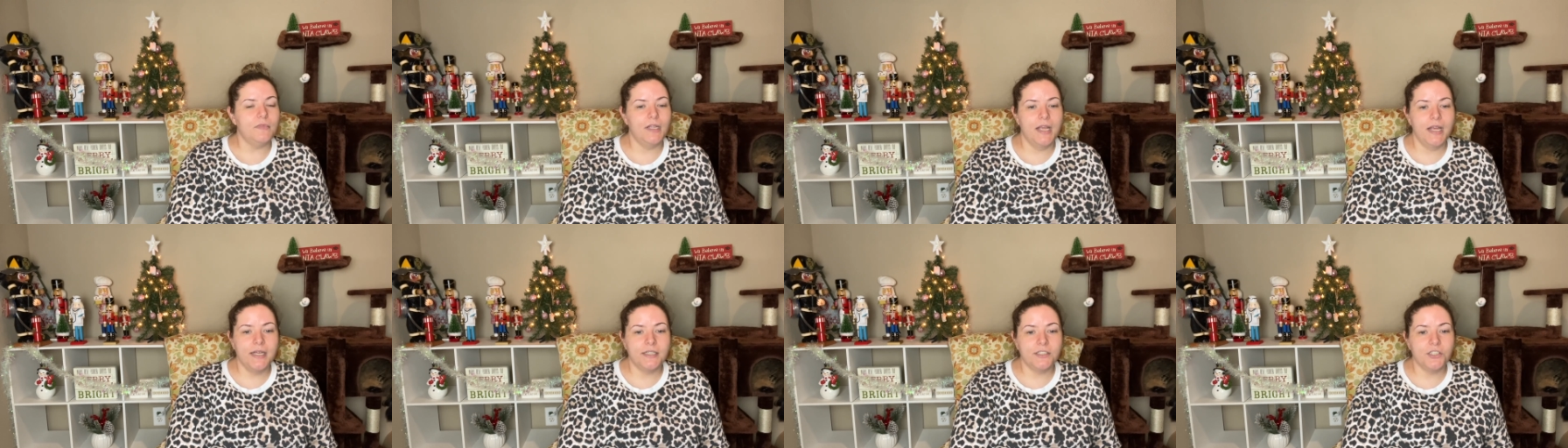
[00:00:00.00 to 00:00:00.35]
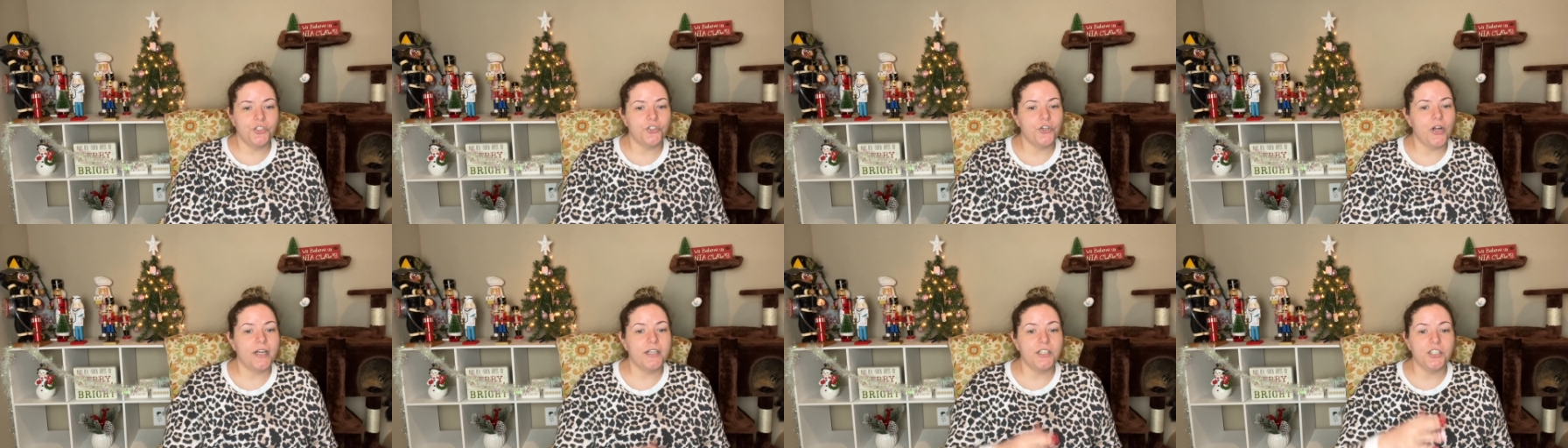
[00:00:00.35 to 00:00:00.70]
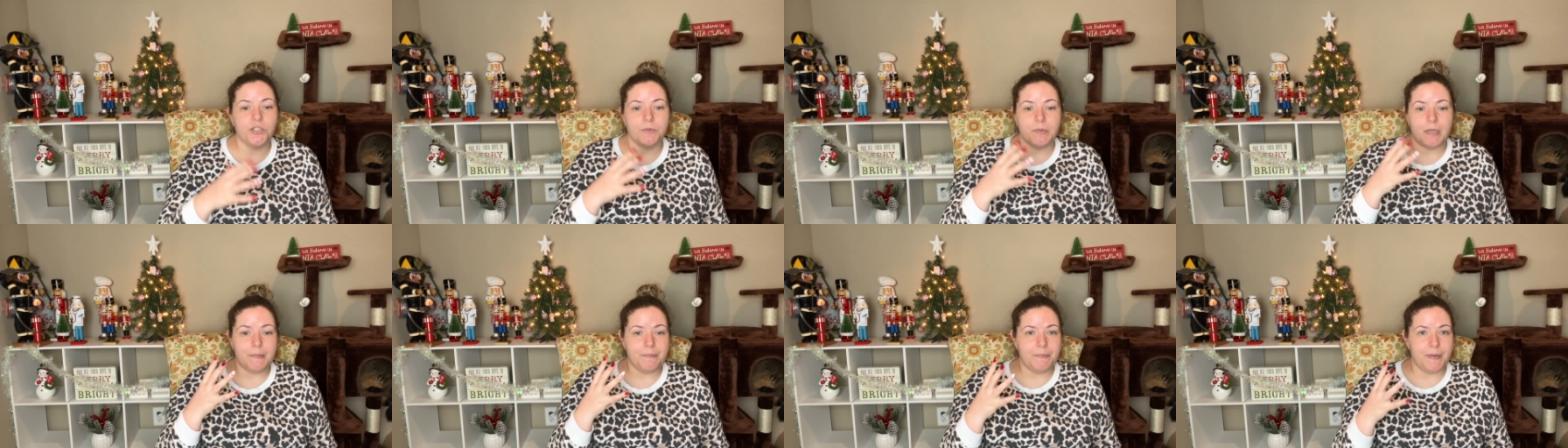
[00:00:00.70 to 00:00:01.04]
and to try and do
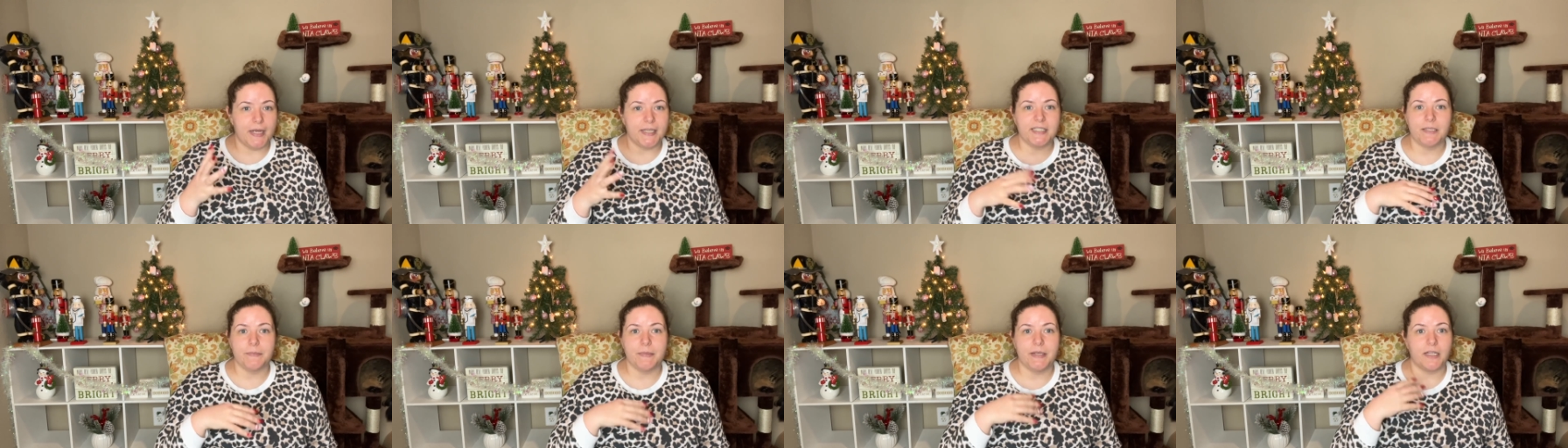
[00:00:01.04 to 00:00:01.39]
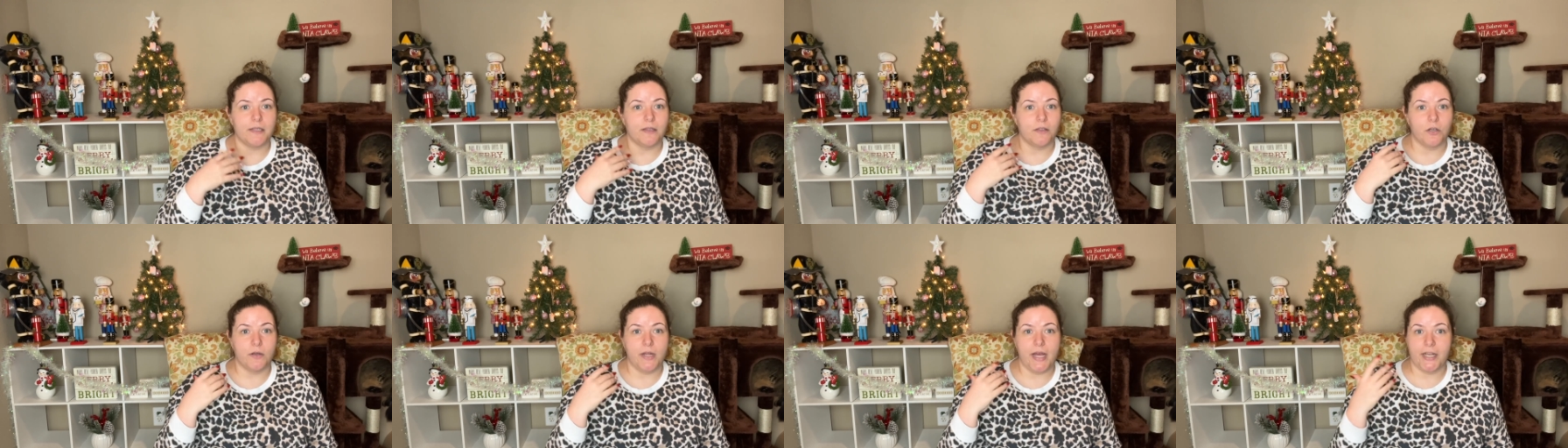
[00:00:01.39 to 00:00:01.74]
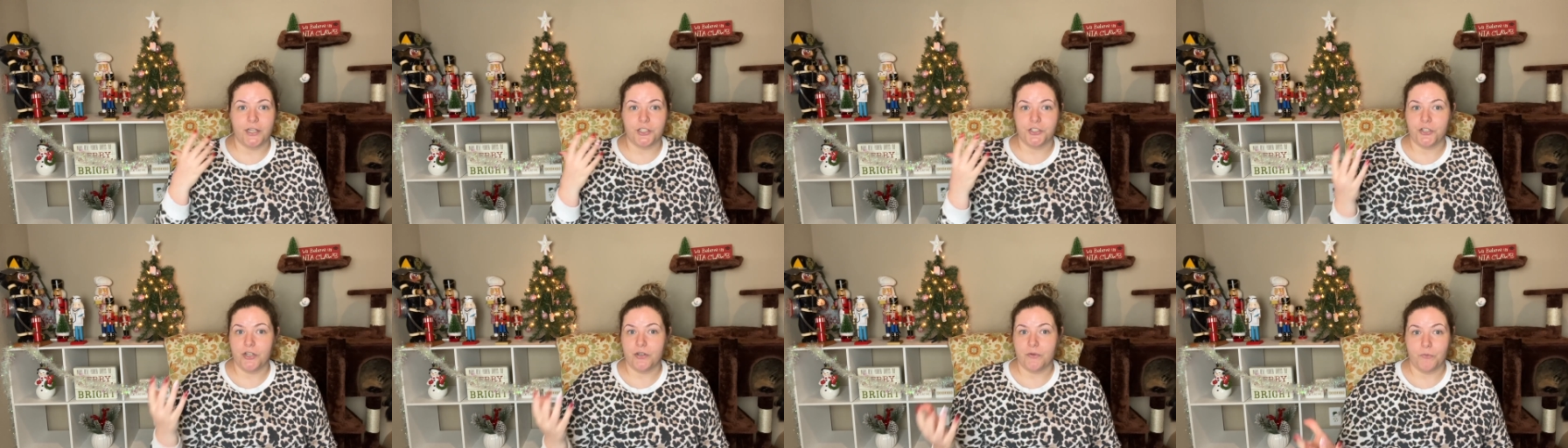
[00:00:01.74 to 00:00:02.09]
my best to make a little
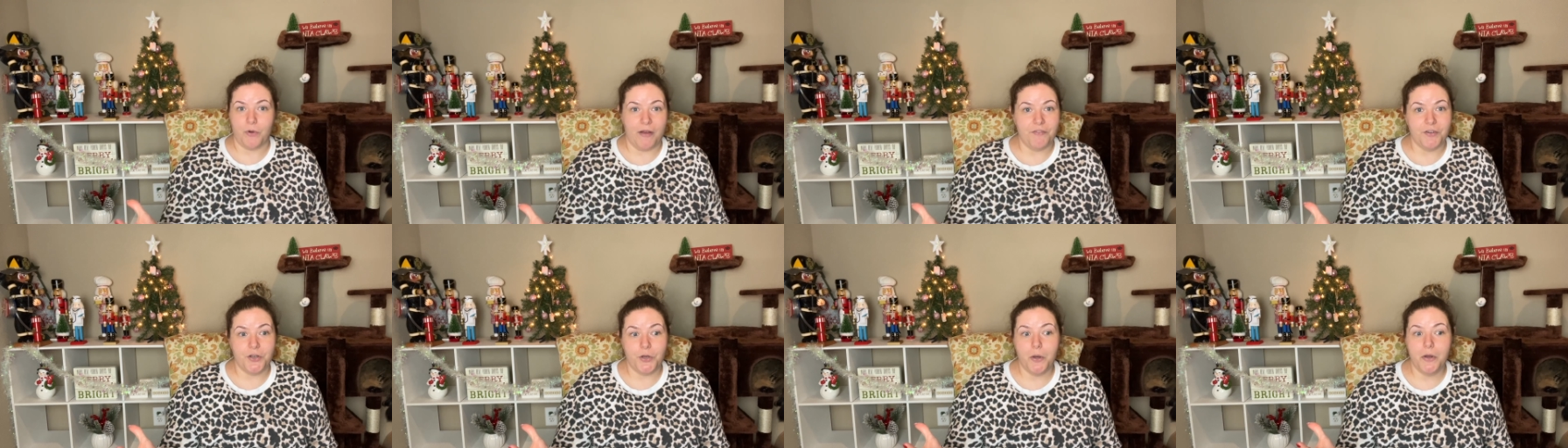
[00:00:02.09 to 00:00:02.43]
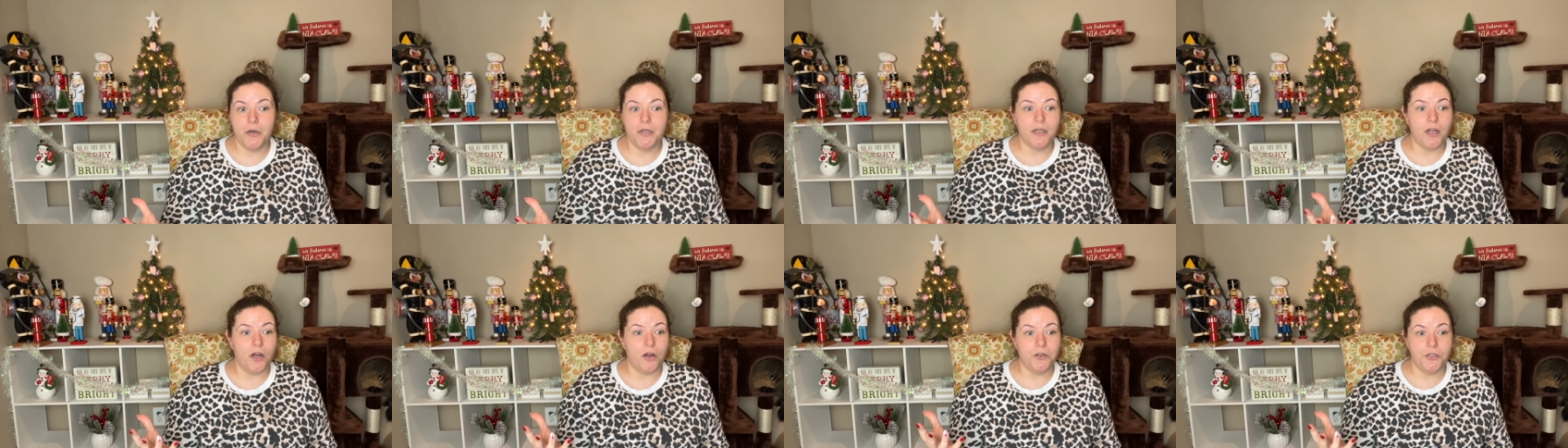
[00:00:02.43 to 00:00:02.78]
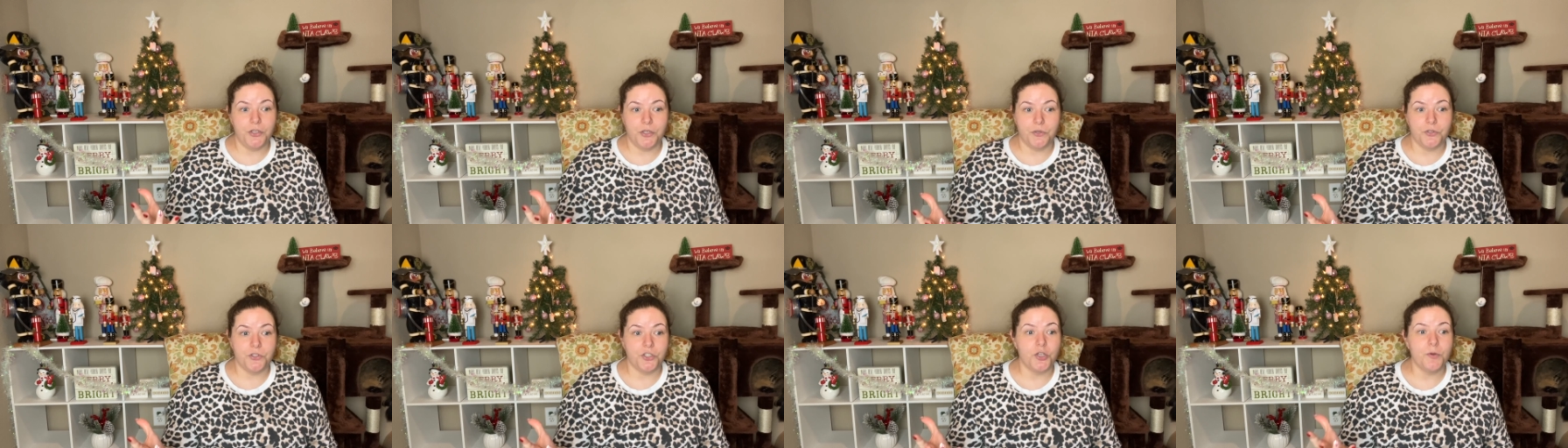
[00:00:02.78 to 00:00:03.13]
extra revenue on, on
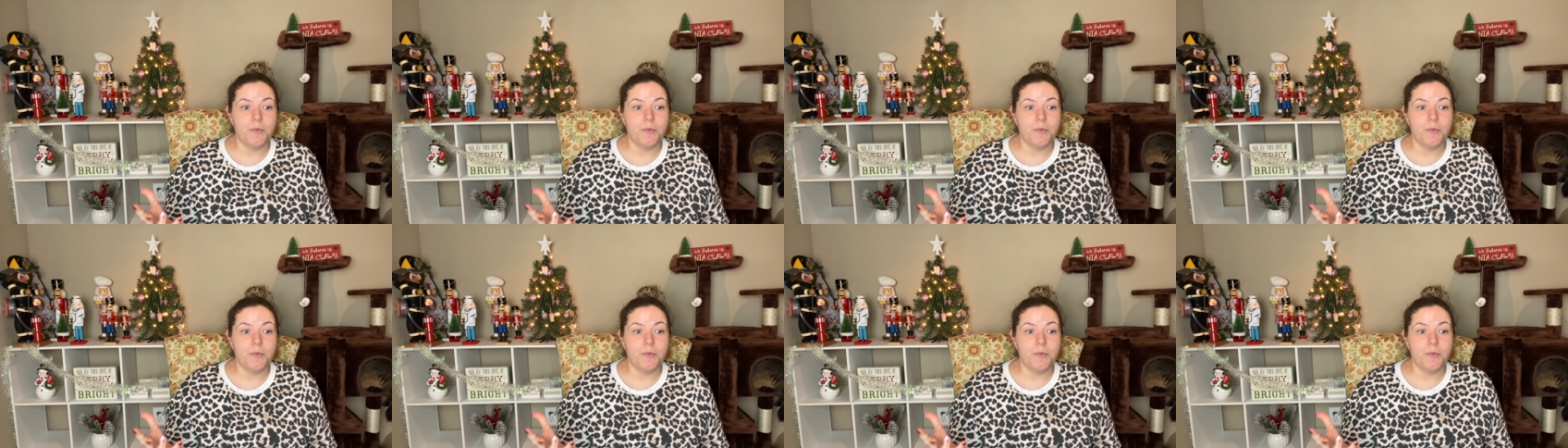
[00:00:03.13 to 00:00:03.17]
YouTube.